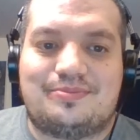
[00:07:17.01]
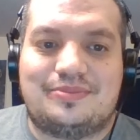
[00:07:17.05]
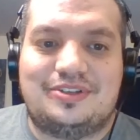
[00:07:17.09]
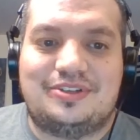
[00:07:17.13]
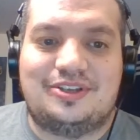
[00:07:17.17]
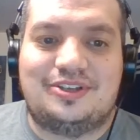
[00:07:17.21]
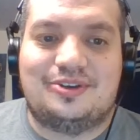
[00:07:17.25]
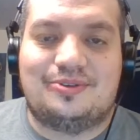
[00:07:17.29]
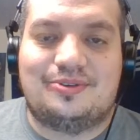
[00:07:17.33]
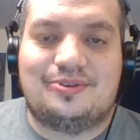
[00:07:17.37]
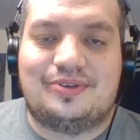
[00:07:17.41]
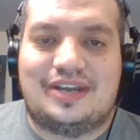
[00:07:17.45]

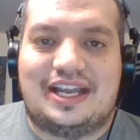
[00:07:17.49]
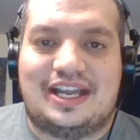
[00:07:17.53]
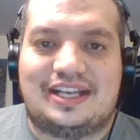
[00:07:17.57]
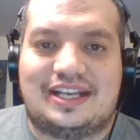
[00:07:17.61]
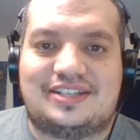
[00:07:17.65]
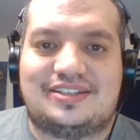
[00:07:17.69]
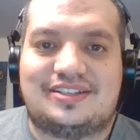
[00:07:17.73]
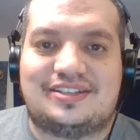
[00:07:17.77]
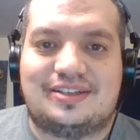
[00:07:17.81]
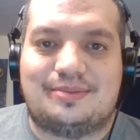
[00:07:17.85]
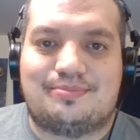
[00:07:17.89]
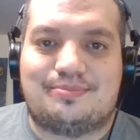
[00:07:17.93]
you know,
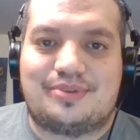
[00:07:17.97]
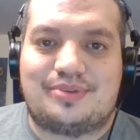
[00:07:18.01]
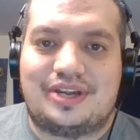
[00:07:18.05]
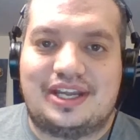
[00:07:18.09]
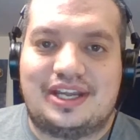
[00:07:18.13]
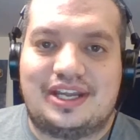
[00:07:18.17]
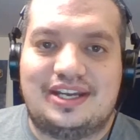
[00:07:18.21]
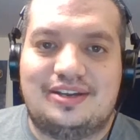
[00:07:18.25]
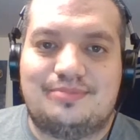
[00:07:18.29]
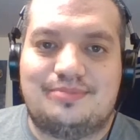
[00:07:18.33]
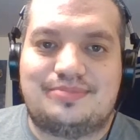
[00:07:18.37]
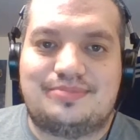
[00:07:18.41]
actually
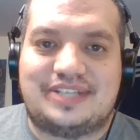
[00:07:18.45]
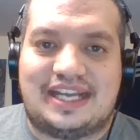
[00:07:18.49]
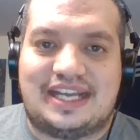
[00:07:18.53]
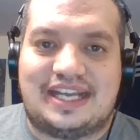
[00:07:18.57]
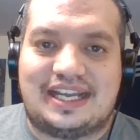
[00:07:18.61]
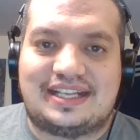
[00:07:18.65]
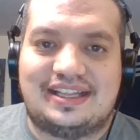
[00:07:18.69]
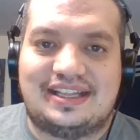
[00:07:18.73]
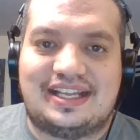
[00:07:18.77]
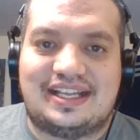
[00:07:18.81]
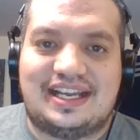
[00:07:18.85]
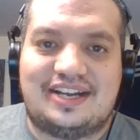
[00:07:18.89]
bringing up
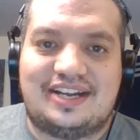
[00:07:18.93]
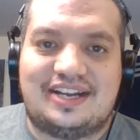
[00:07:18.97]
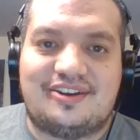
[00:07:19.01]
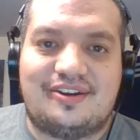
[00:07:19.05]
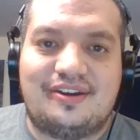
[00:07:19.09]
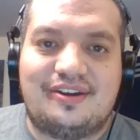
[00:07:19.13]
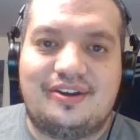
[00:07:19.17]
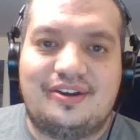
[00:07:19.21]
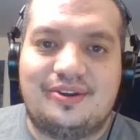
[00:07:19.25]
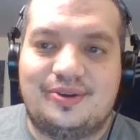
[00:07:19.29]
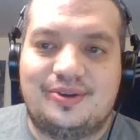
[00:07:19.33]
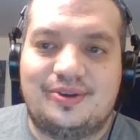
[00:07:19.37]
Jack Leiter,